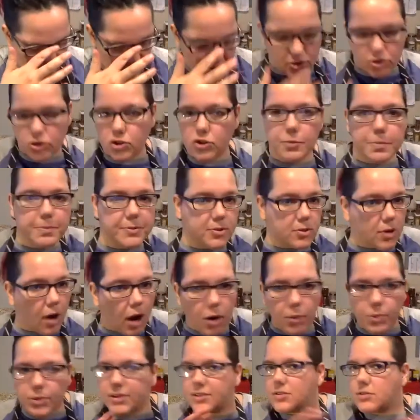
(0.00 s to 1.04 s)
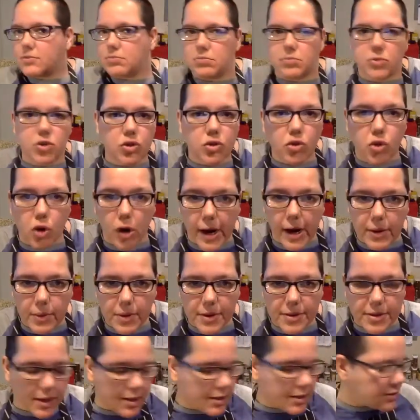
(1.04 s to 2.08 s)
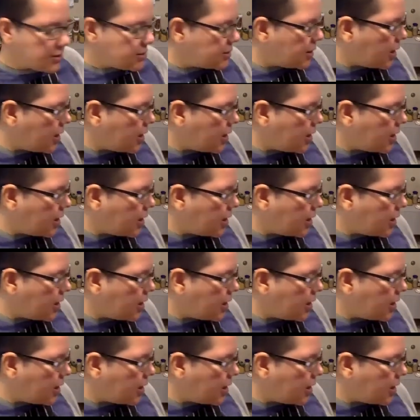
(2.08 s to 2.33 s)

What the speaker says: Soups always do great with this.